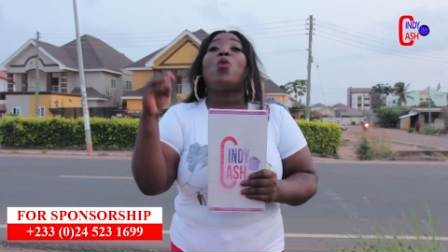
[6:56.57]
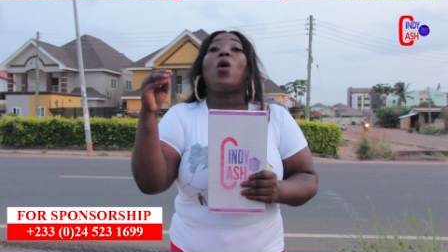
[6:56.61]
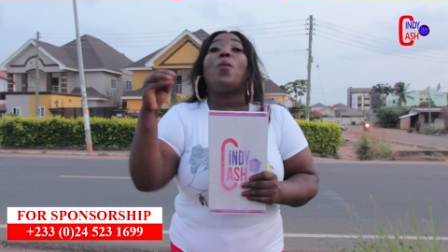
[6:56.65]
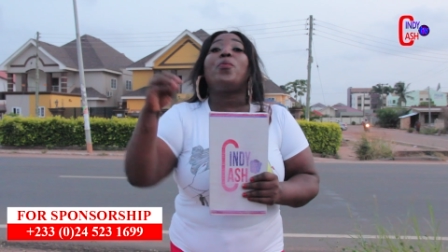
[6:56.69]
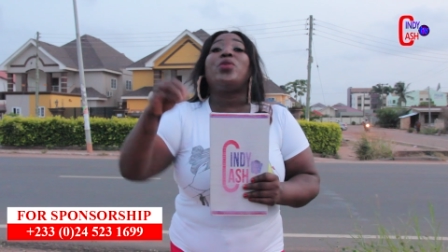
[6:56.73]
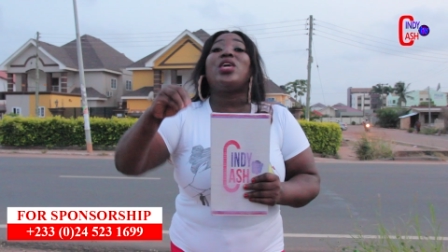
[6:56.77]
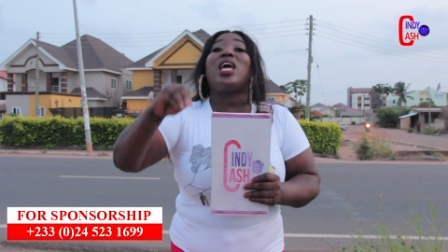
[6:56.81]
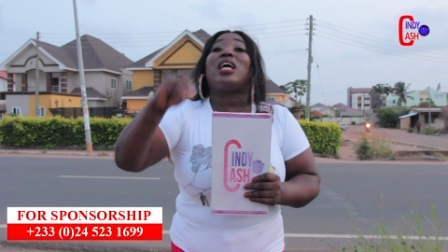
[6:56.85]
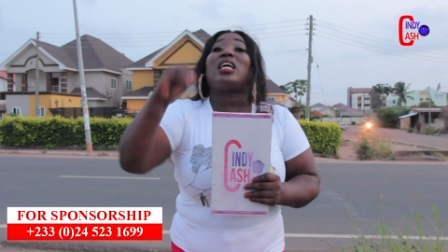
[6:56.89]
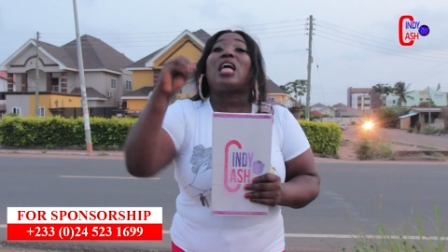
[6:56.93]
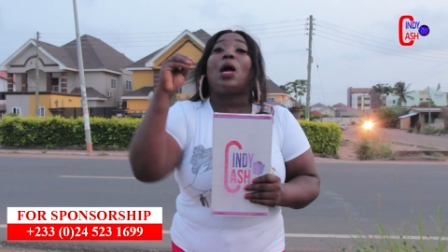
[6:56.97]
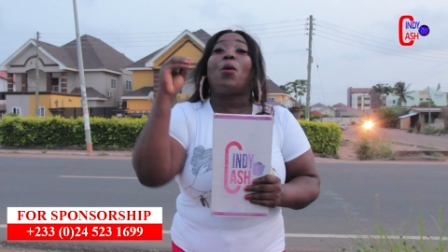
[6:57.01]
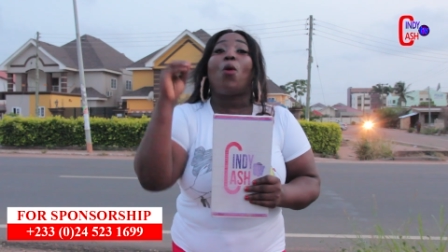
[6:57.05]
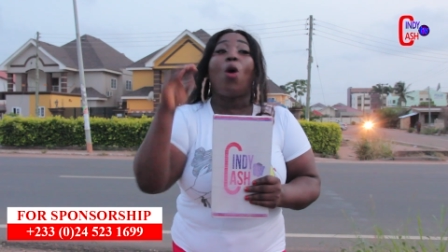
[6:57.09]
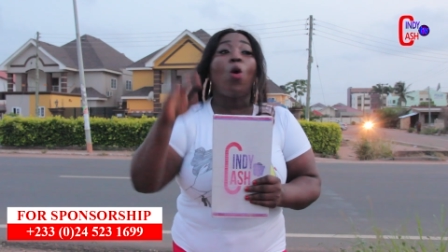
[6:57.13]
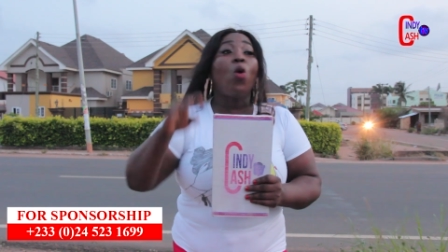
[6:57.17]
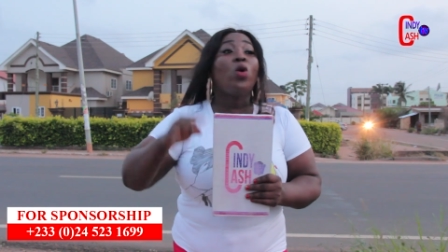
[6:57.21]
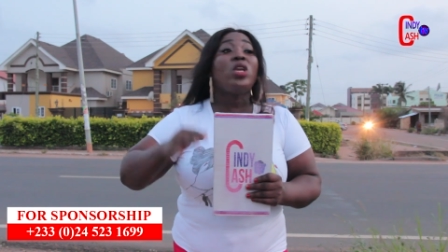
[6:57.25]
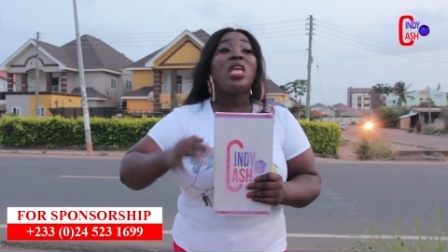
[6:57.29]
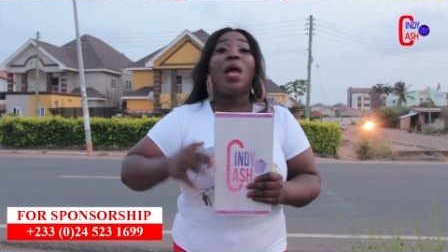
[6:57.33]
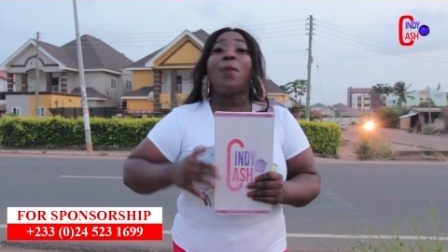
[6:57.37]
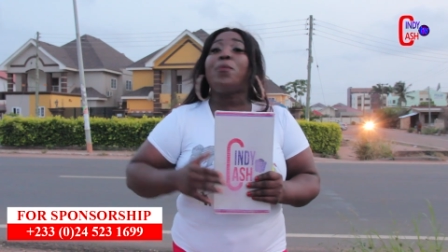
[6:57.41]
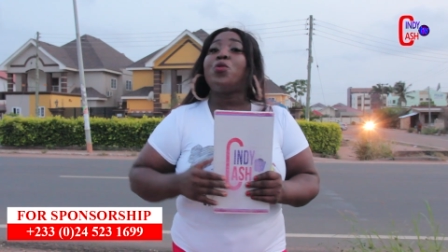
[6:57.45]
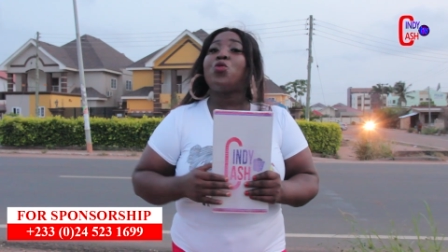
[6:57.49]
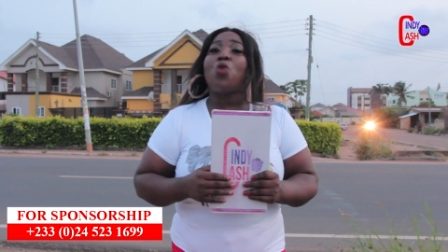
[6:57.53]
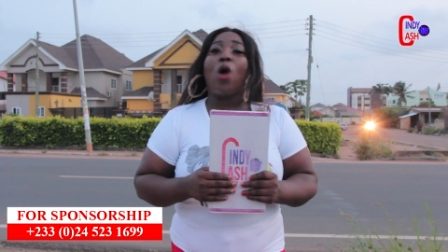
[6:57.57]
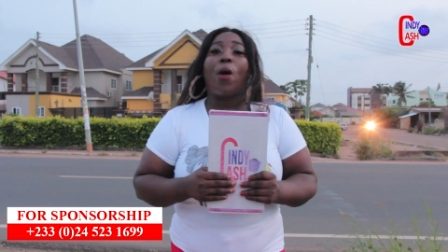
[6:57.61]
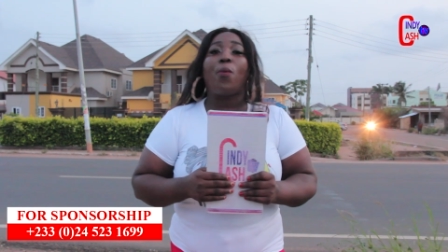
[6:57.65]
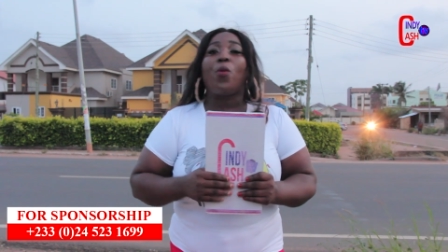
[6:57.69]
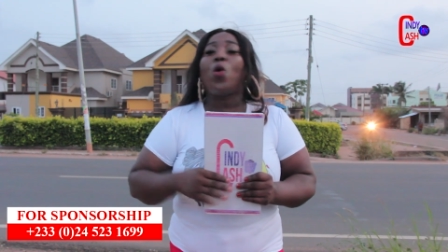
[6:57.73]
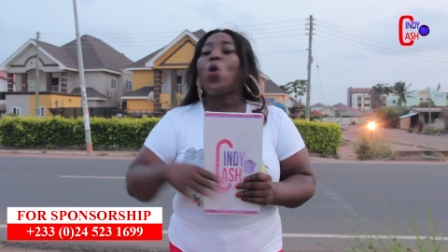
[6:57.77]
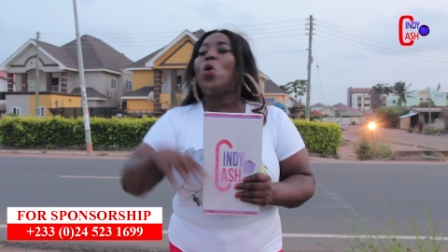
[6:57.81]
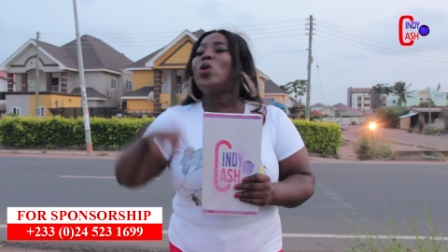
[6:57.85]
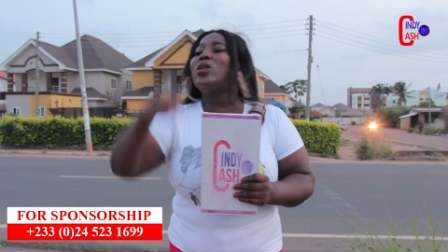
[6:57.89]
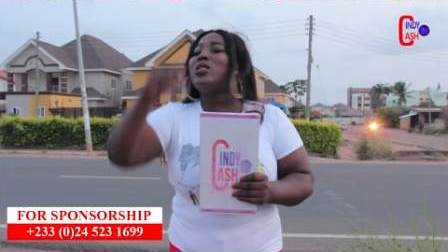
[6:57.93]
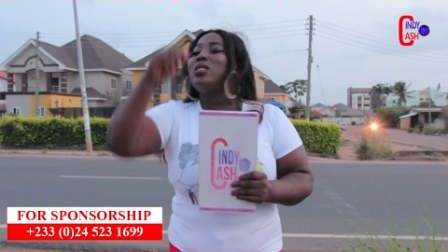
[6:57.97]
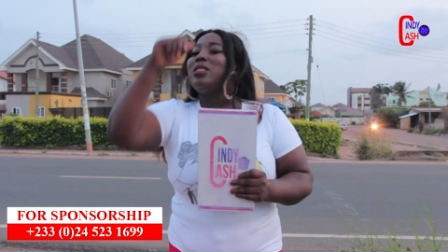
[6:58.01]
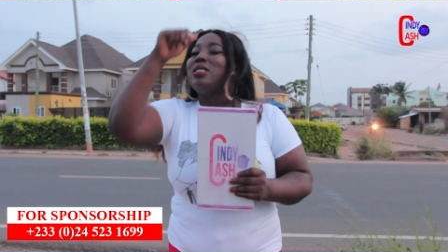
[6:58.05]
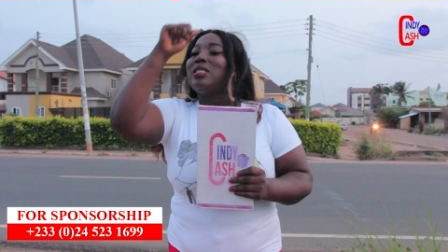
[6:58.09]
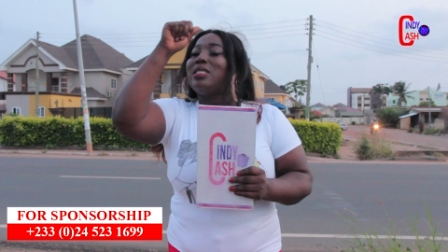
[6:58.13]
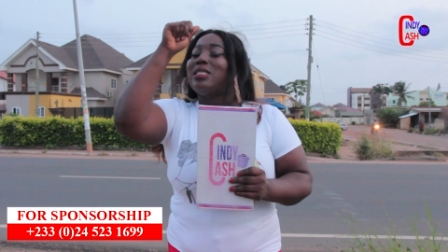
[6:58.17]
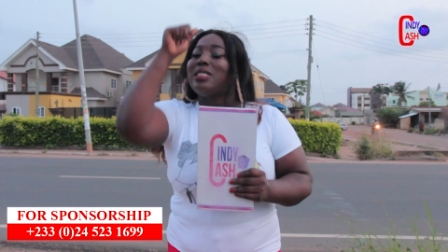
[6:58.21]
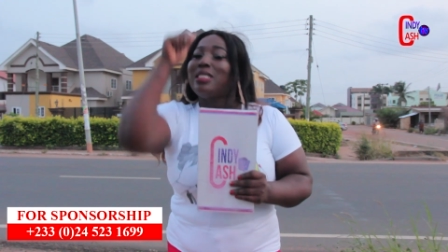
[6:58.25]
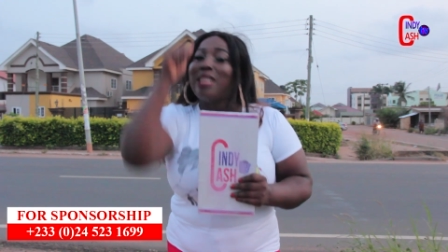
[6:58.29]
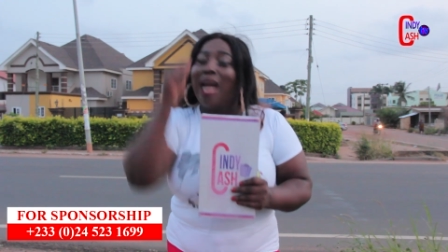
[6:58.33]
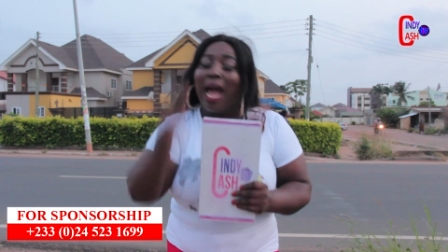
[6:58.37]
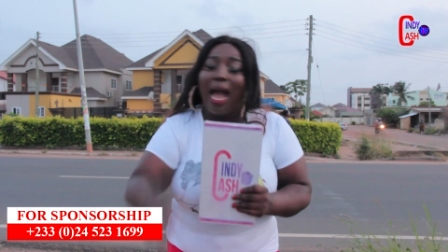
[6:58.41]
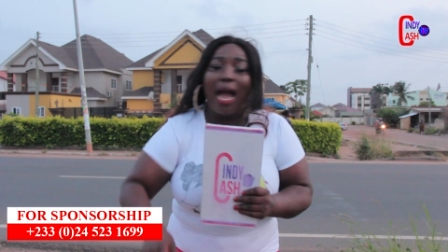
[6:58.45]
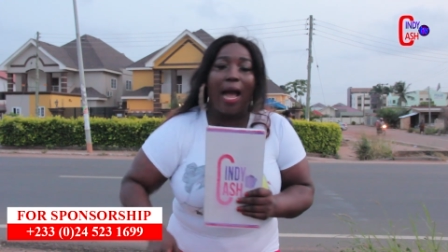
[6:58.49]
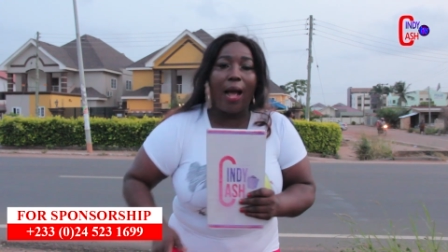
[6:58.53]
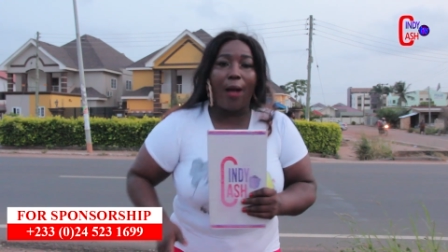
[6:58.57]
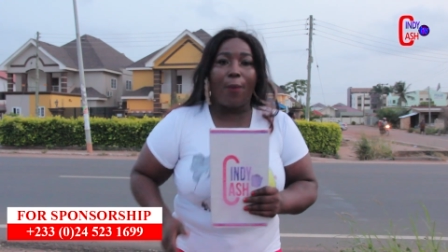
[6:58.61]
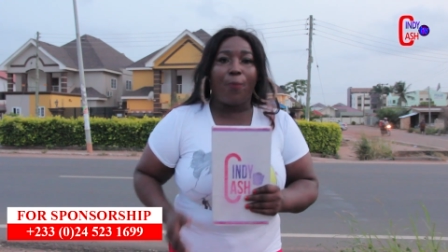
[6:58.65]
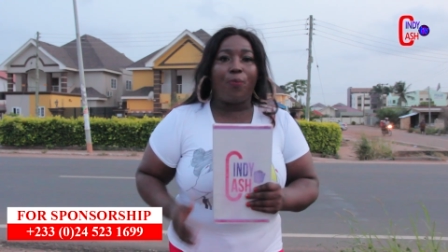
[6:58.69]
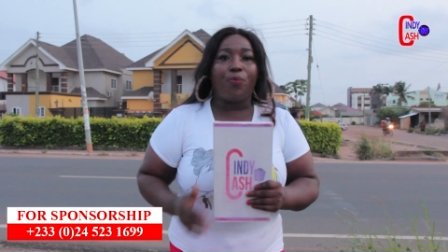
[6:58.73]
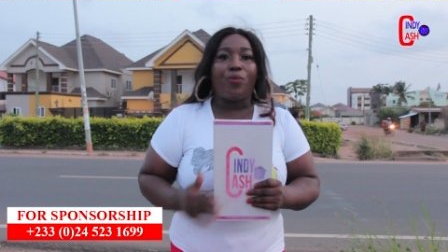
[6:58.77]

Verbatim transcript: one be a unya be one who da.